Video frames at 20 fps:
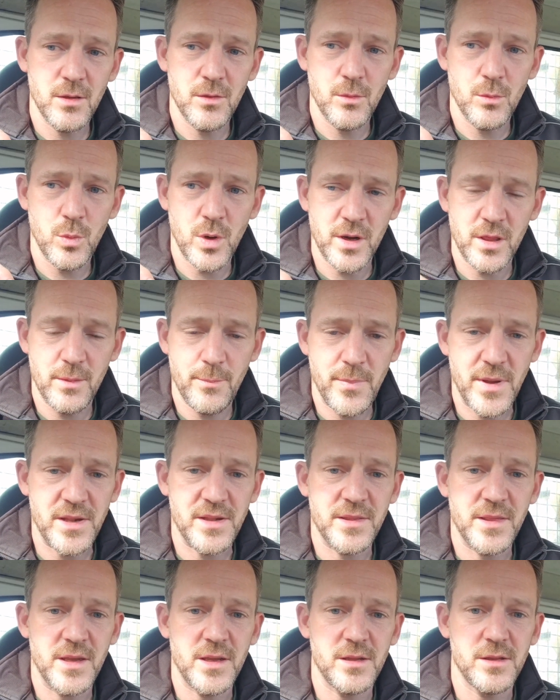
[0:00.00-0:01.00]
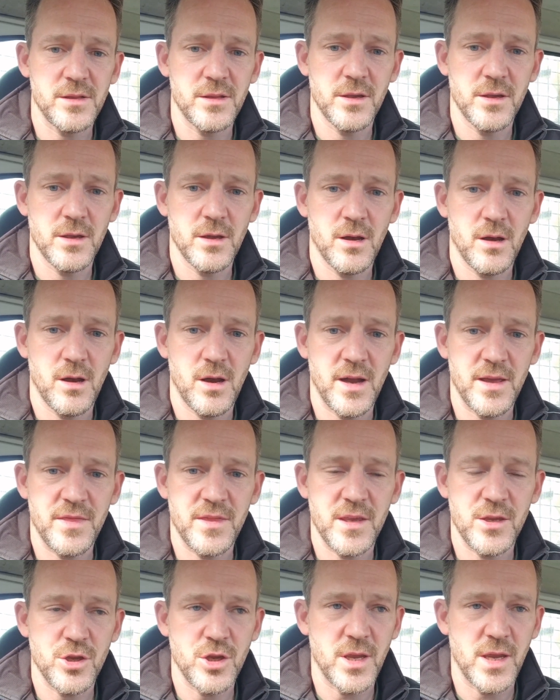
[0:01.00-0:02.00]
one of the best things that I
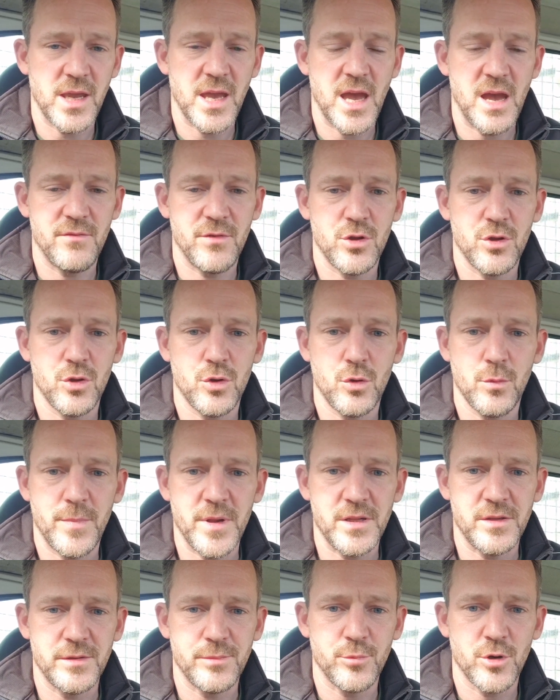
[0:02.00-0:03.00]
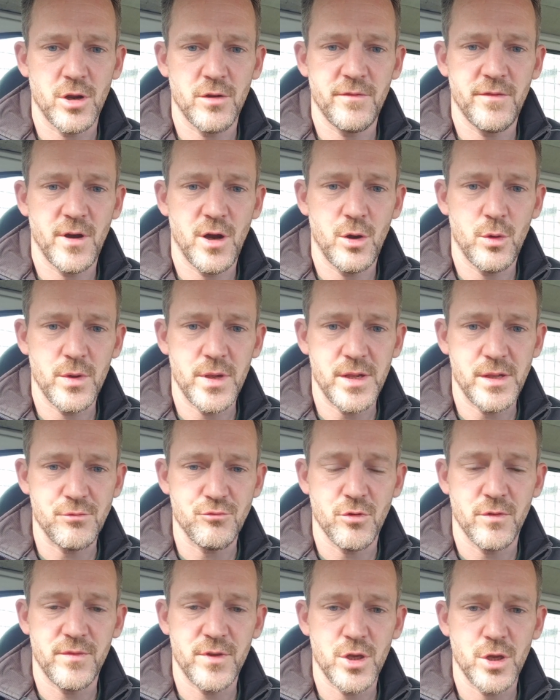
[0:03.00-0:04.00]
think you can get out of a Google Business profile is
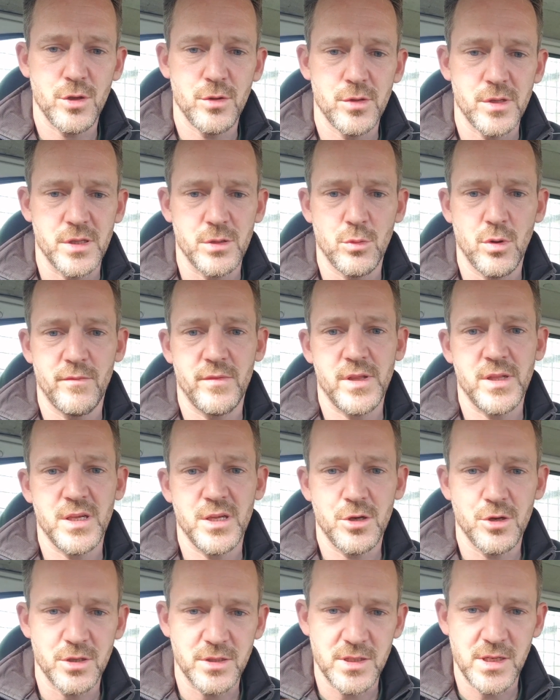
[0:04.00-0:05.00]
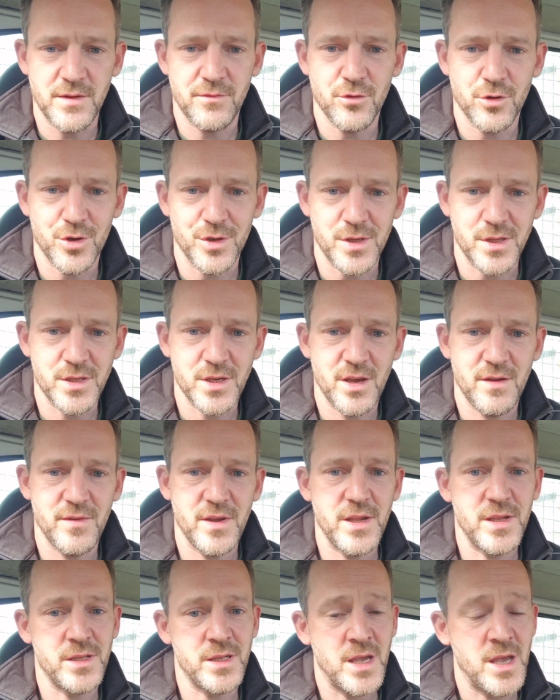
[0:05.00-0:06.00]
reviews. Now, obviously, you've got to deliver a good
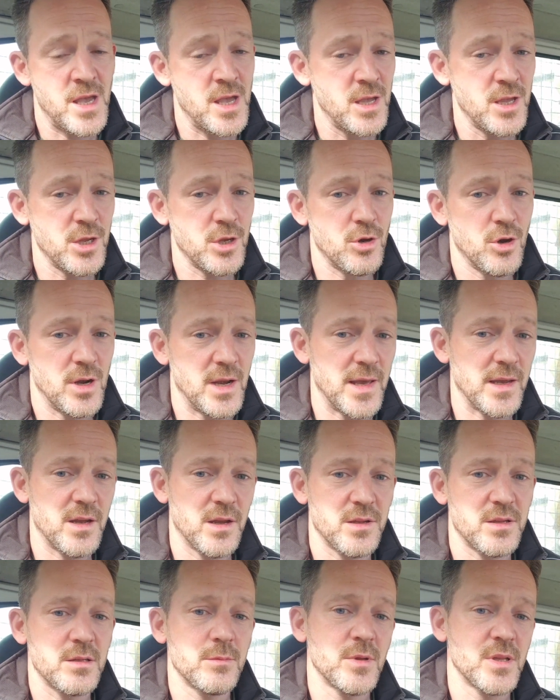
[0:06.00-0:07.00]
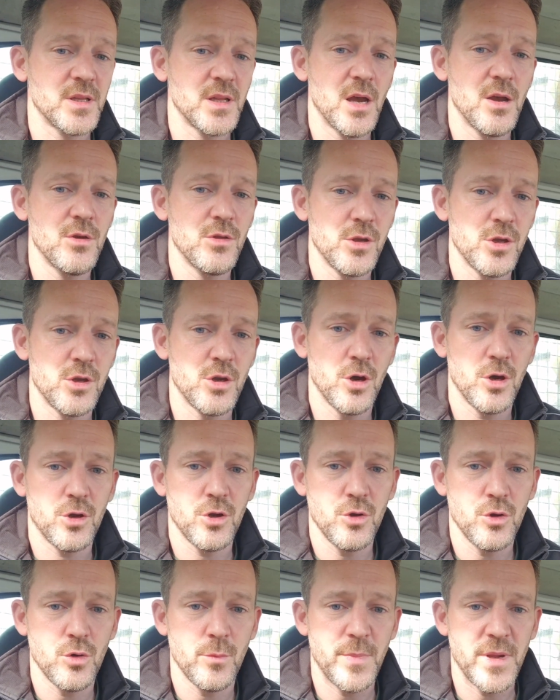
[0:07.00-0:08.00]
service. You've got to let customers know that you've got a
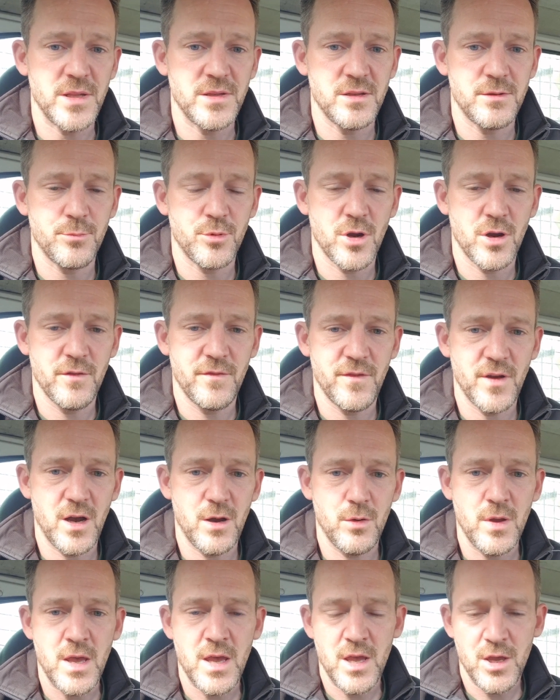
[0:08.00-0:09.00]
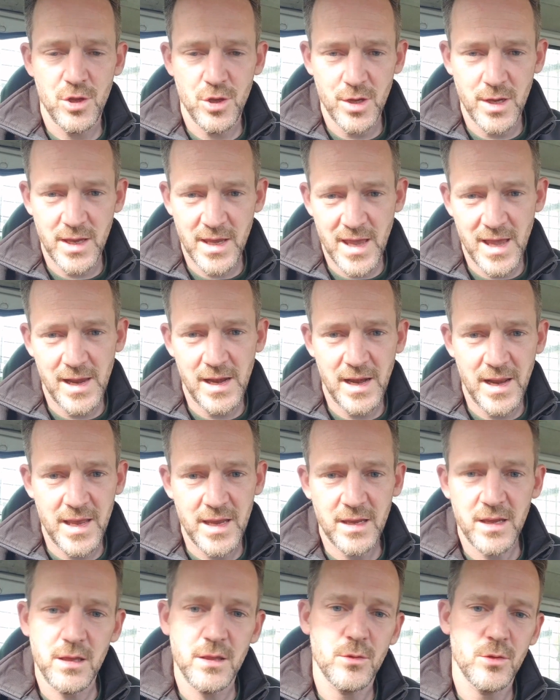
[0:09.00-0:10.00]
Google Business profile. You can get a
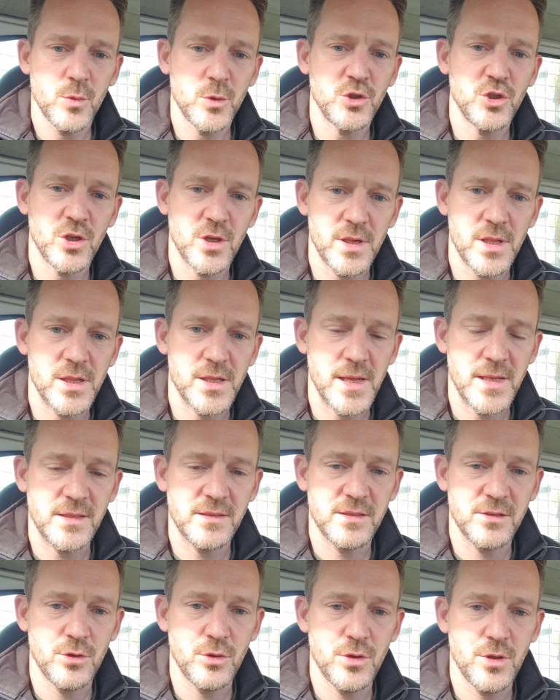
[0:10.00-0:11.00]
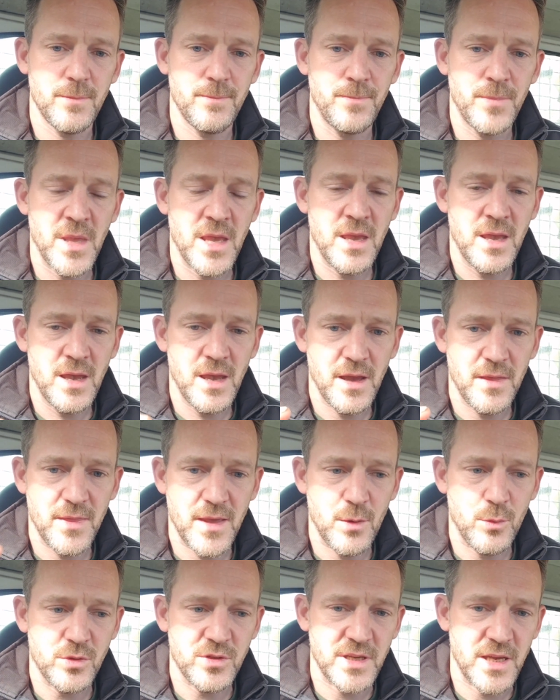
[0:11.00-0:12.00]
link which you can send to them, and
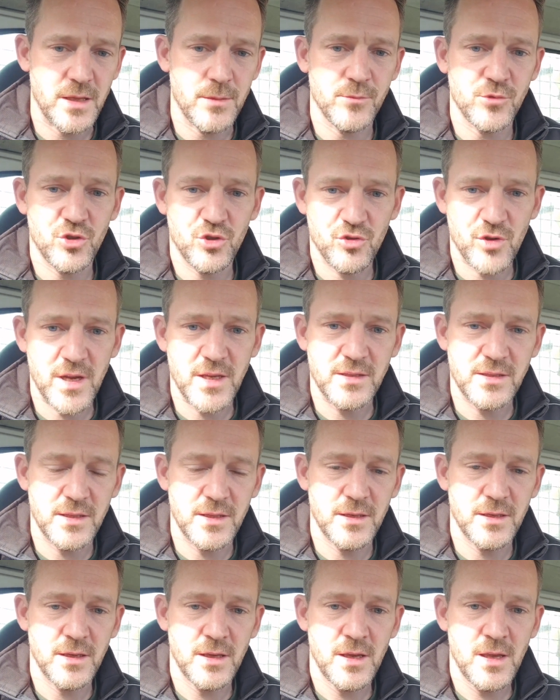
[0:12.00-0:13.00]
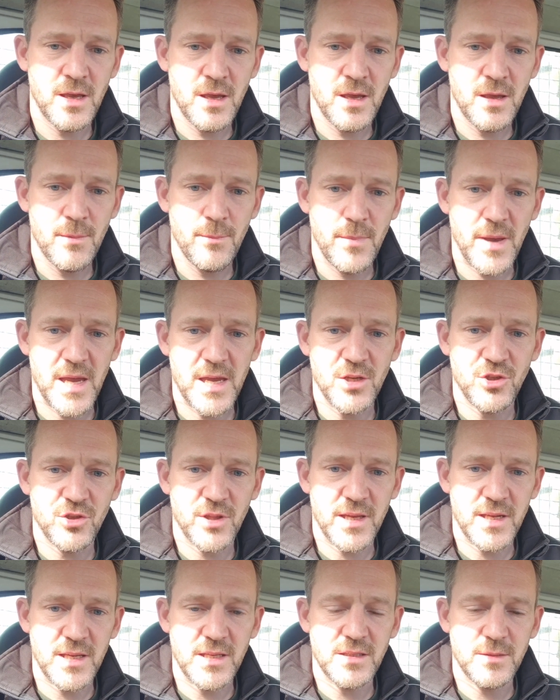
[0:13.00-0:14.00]
that will take them straight to the page
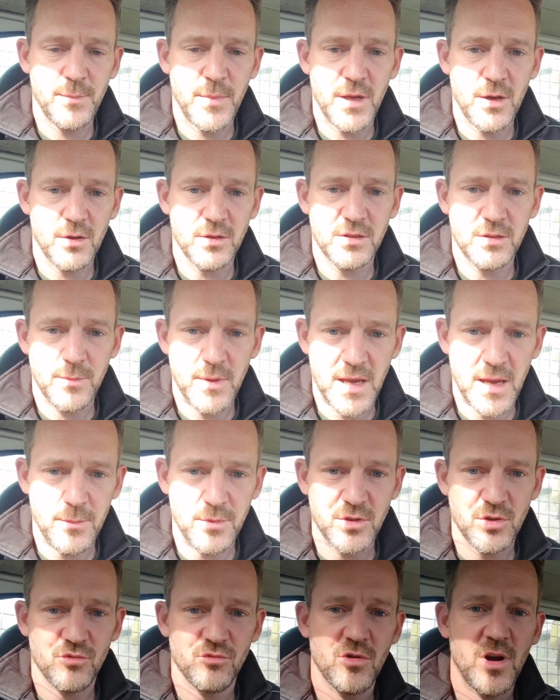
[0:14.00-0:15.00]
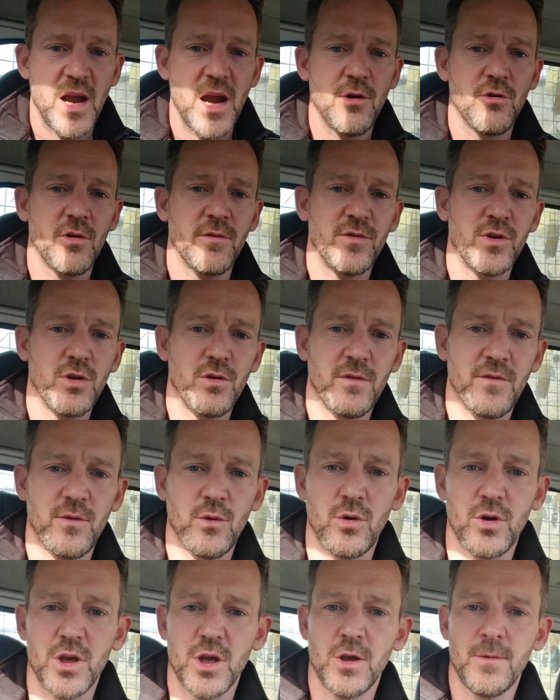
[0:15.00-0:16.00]
they need to be on to be able to write a review
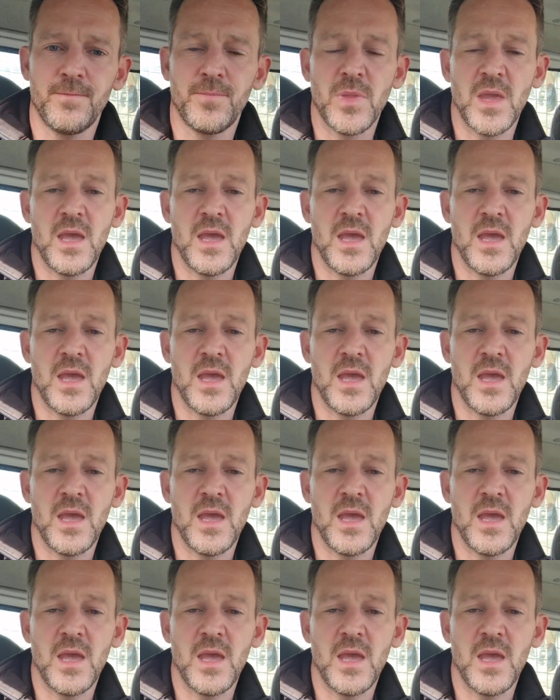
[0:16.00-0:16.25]
for you.